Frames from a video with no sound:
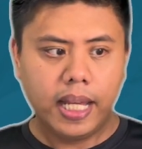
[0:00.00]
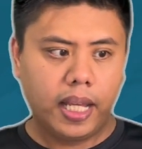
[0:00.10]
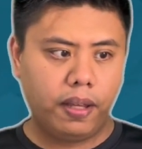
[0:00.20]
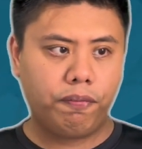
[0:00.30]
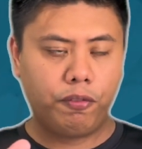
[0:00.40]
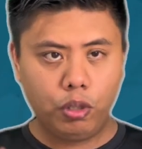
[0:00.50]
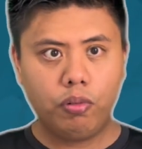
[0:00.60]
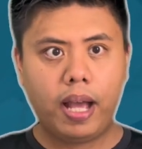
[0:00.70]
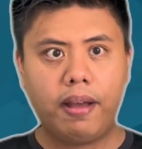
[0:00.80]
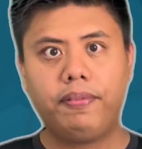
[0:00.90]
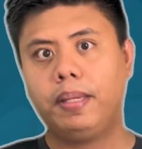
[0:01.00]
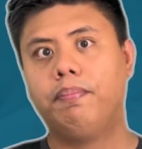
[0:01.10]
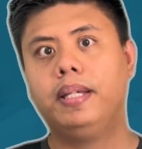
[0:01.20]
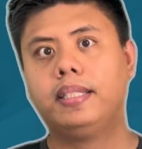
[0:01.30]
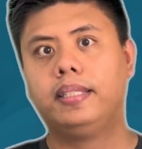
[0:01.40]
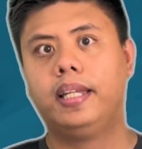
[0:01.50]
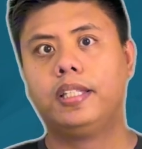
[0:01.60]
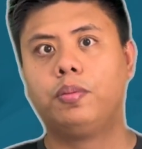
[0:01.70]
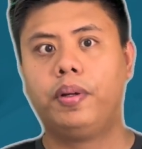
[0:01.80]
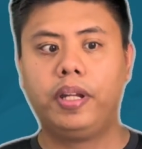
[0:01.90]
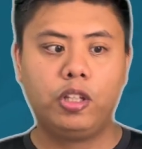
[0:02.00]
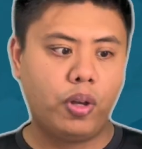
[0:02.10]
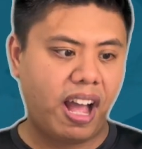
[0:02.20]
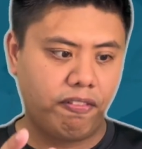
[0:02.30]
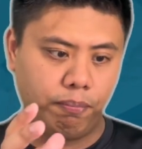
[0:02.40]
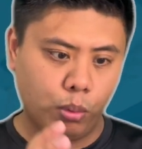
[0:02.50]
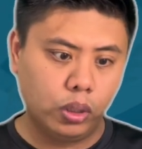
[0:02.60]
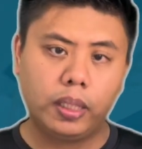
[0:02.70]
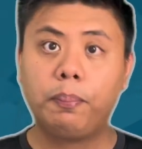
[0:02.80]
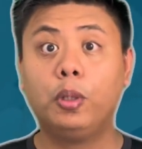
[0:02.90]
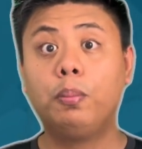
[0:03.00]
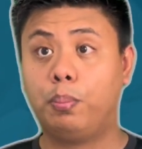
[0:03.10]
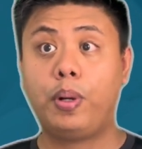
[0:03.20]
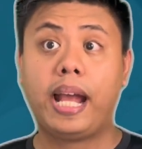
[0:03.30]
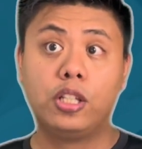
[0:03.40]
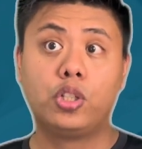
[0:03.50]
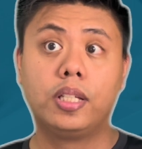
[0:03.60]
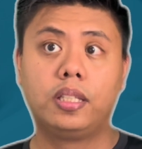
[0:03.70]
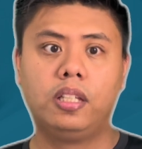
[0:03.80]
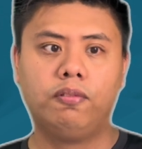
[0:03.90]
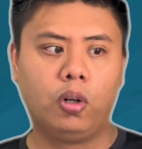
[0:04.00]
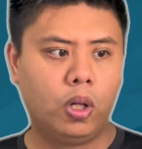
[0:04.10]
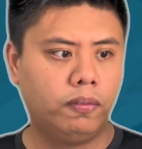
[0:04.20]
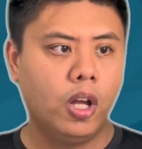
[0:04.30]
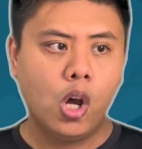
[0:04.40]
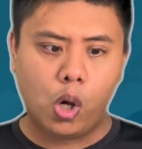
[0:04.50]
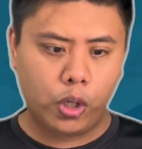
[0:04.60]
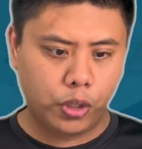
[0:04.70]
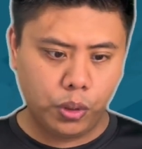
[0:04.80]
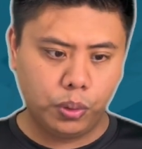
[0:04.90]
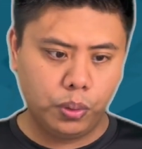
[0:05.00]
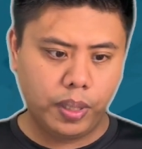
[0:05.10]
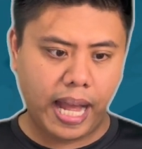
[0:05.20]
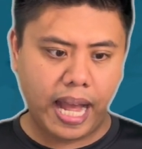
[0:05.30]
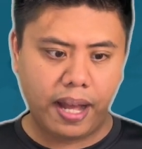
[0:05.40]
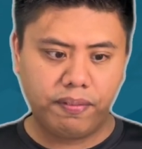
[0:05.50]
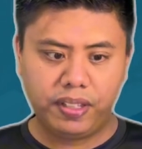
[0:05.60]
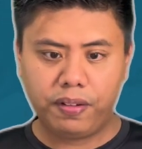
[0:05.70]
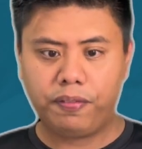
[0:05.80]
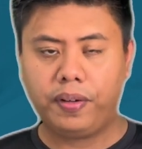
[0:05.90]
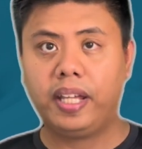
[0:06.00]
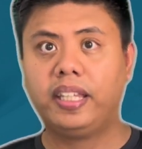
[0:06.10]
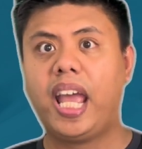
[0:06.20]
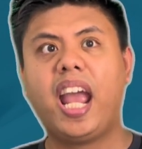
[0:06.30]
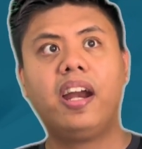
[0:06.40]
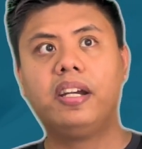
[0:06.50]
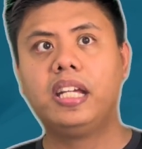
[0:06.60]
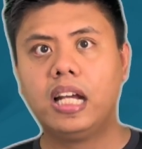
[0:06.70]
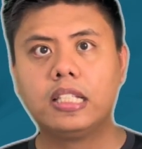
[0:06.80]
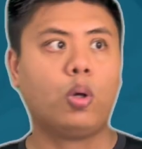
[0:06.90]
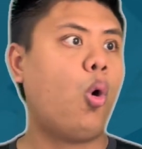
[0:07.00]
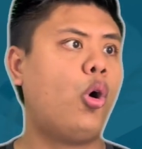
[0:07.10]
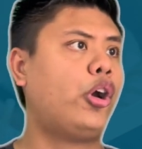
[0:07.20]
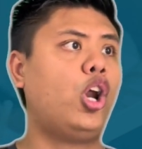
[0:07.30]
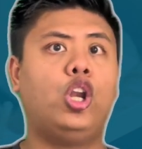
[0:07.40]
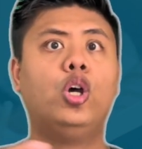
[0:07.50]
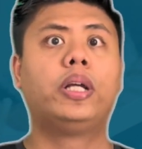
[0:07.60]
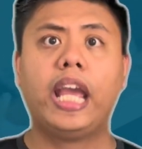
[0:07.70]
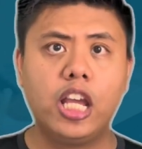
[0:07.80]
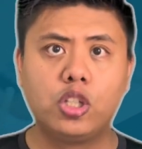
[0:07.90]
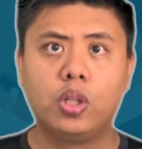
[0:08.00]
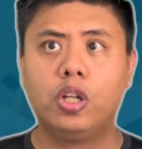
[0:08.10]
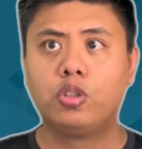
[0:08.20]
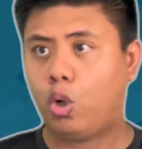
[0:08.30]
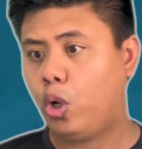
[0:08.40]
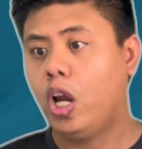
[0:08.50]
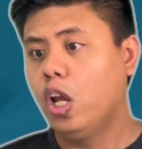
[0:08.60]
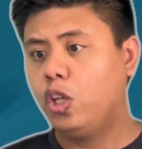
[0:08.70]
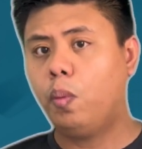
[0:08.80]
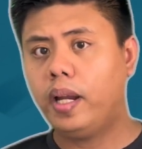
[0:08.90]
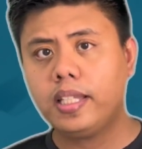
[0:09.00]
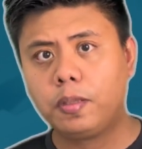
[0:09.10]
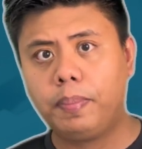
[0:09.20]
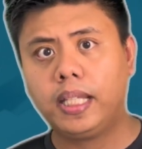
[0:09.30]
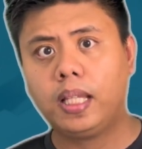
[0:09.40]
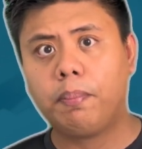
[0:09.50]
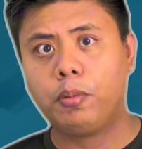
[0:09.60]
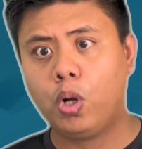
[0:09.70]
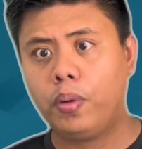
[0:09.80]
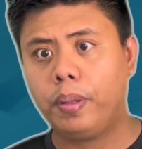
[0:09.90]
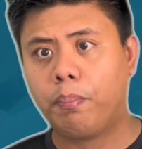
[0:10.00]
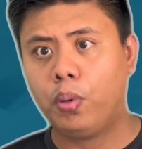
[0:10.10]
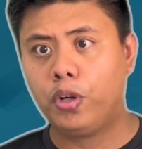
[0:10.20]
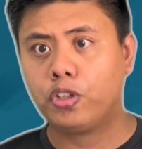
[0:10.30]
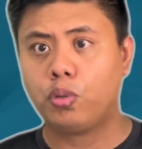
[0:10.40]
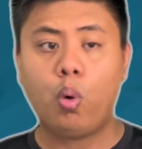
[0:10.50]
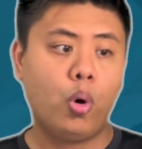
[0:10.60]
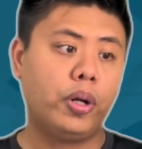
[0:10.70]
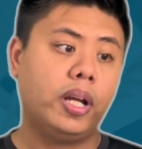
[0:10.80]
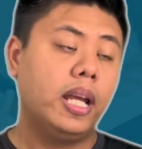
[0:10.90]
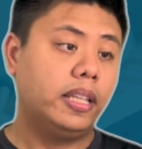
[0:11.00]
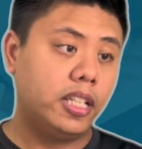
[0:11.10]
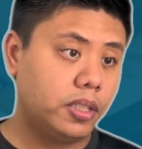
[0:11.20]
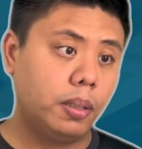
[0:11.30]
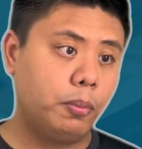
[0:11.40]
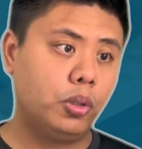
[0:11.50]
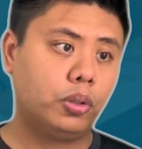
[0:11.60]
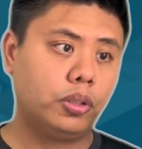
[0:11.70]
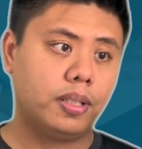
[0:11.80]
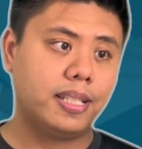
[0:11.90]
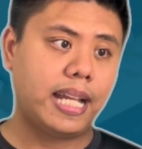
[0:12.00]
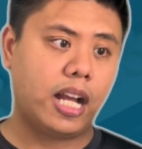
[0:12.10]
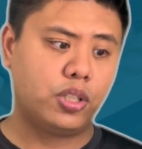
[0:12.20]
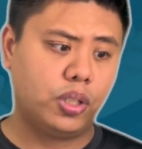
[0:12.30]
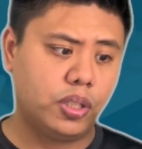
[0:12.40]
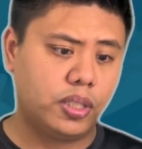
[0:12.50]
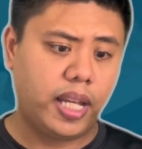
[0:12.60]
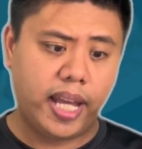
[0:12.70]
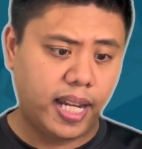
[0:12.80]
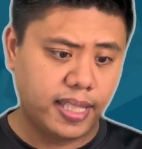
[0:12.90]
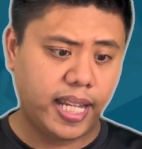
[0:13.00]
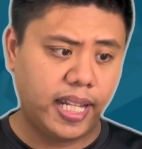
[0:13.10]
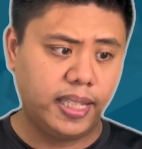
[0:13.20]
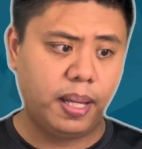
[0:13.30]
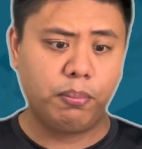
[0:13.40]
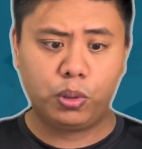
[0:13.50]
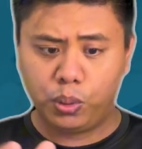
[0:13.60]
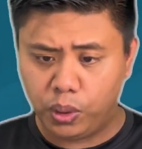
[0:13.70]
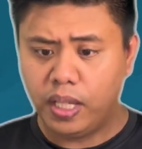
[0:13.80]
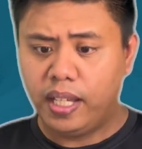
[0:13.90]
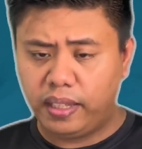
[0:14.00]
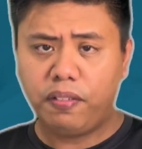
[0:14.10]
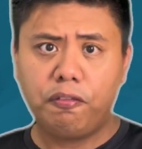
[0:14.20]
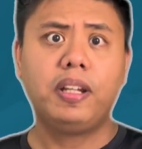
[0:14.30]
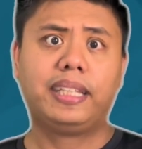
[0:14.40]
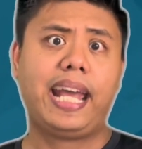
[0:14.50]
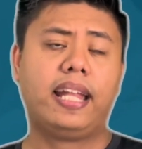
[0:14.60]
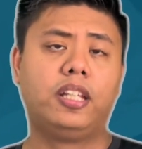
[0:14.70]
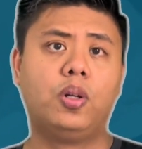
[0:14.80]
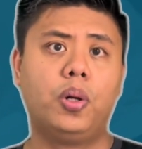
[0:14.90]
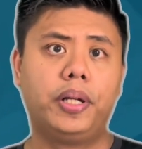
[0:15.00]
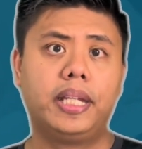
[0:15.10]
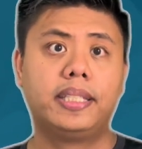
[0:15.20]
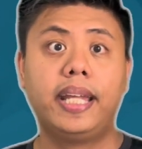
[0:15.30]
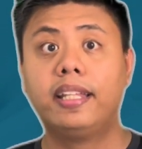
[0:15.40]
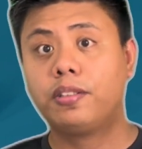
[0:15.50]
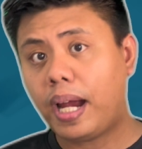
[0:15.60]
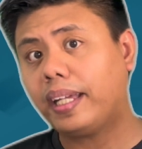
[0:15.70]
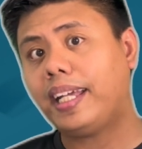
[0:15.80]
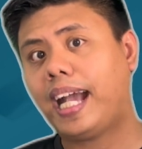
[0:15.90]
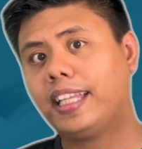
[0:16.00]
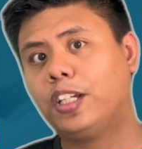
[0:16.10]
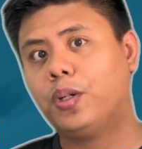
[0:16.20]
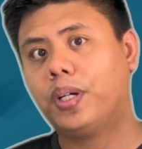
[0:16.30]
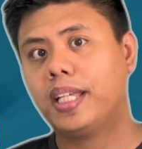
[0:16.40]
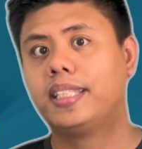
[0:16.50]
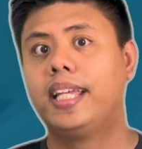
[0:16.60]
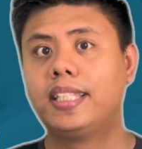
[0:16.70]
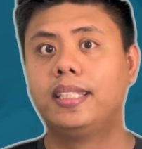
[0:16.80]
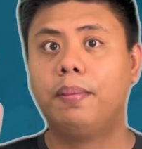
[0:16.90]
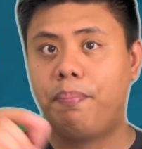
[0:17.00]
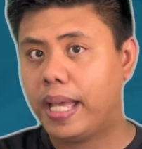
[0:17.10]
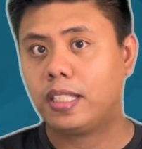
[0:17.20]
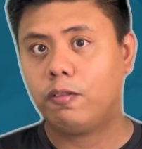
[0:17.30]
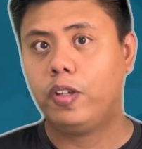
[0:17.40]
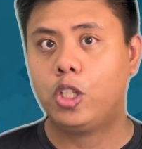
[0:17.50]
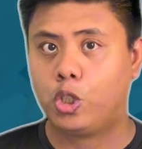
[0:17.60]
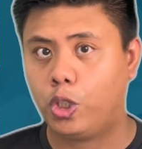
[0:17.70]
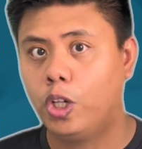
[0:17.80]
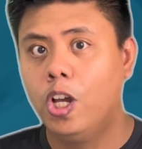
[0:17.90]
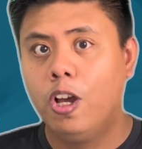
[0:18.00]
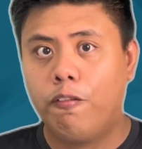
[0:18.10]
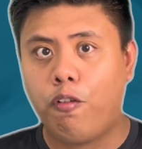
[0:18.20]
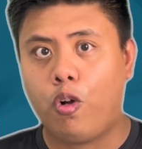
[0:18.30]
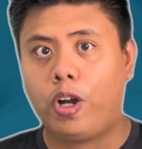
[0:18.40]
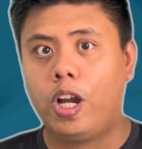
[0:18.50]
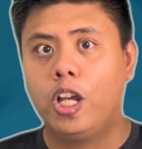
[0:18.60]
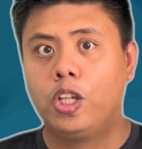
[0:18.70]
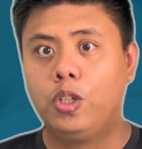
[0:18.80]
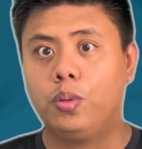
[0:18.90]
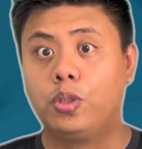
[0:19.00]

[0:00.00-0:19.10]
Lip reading: if you have a business wherein you have multiple branches involved, or you do have different areas or locations, or you want to split up your reports or distributor transactions and assign them to different categories, then tracking categories is the best feature for you.